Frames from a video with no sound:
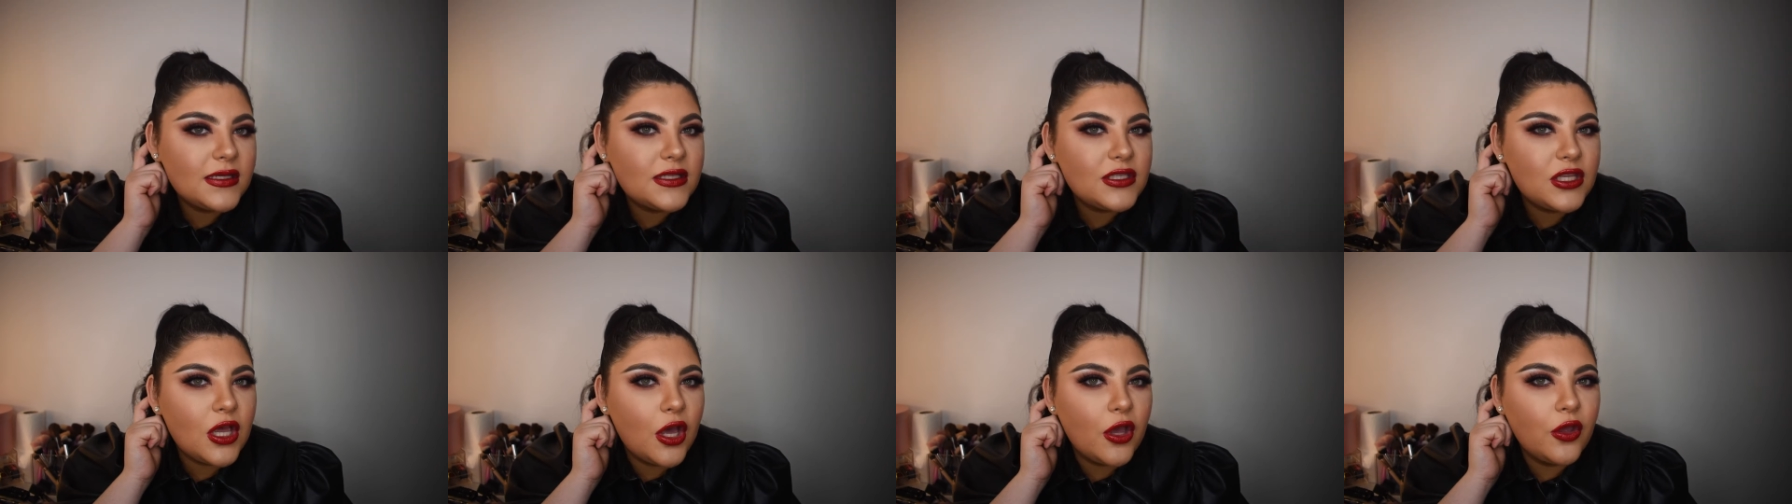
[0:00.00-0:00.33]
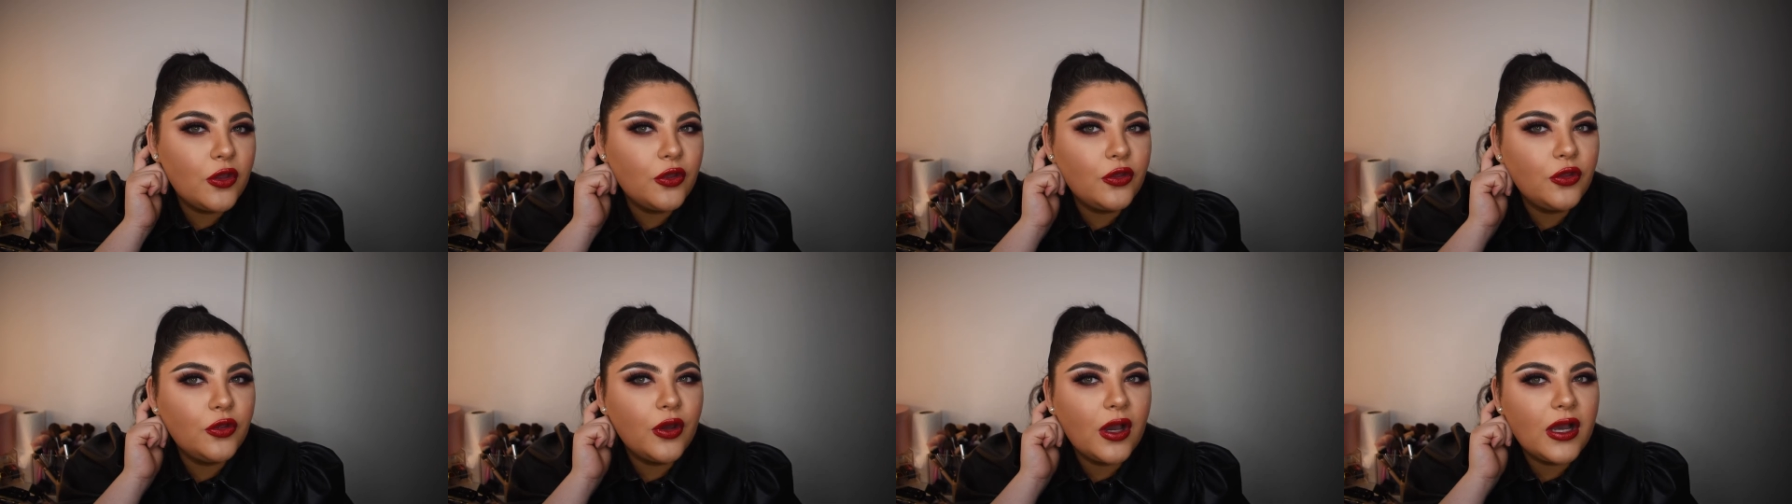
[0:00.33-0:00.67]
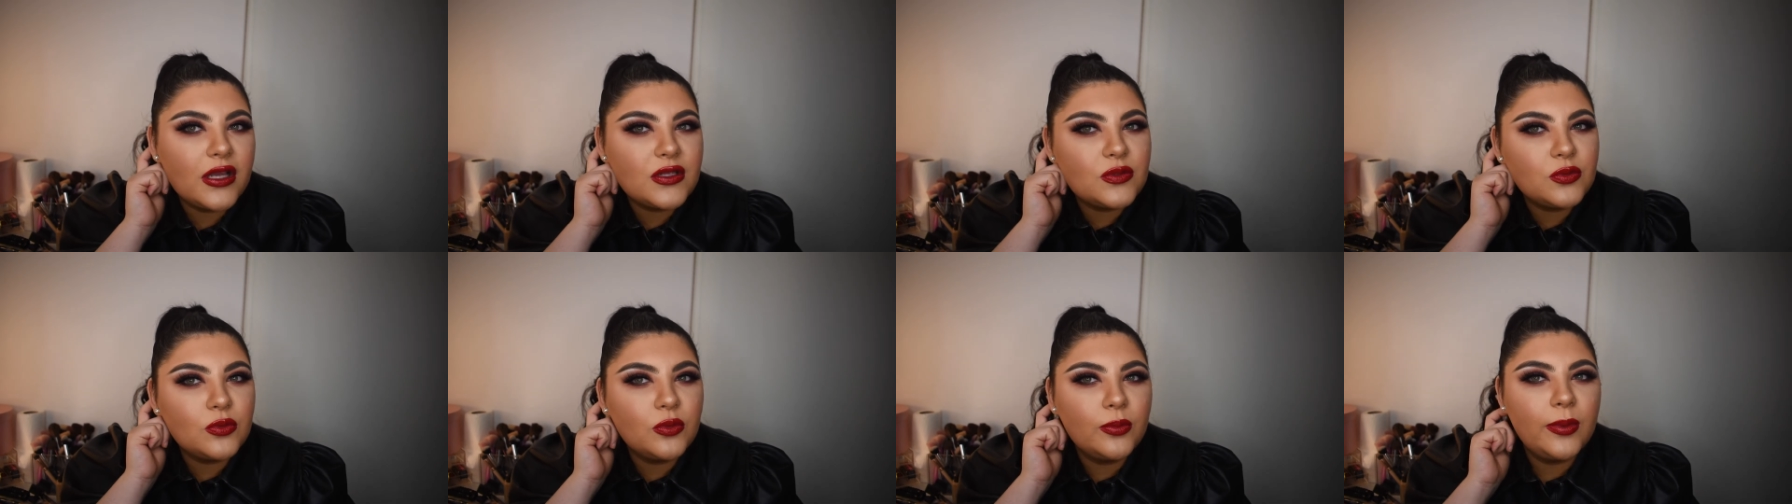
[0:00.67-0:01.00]
so you
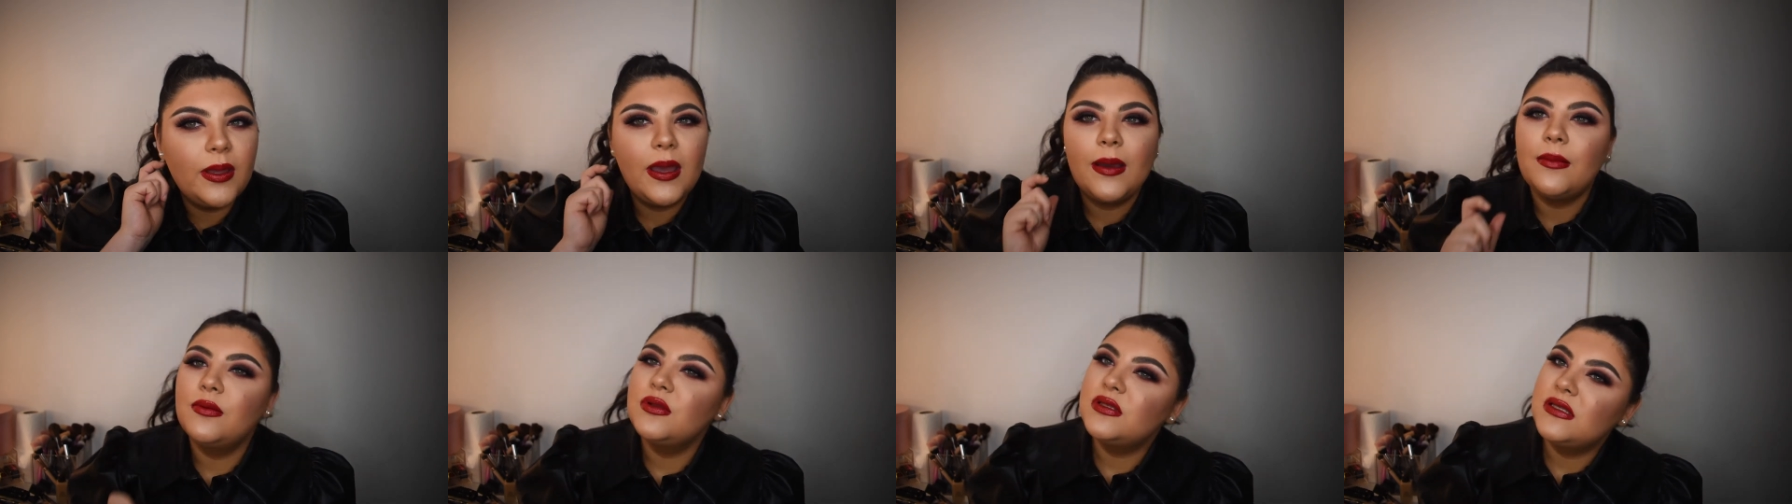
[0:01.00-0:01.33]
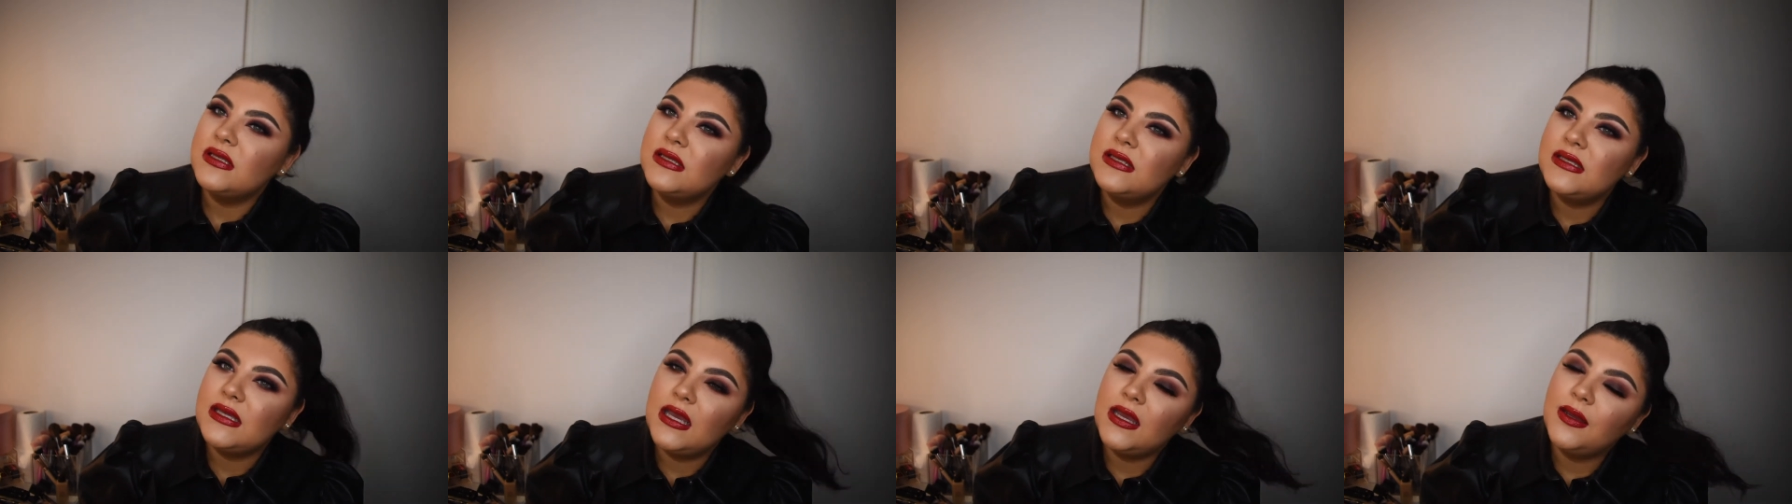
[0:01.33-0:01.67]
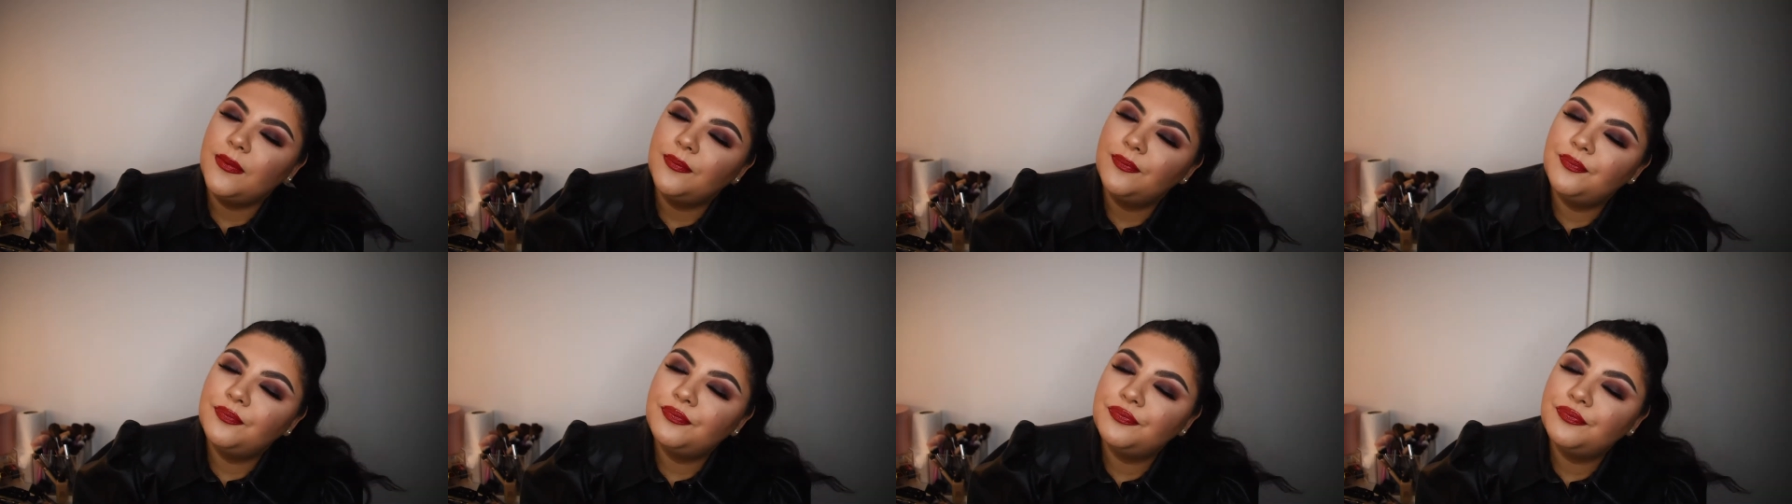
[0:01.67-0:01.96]
guys will be able to see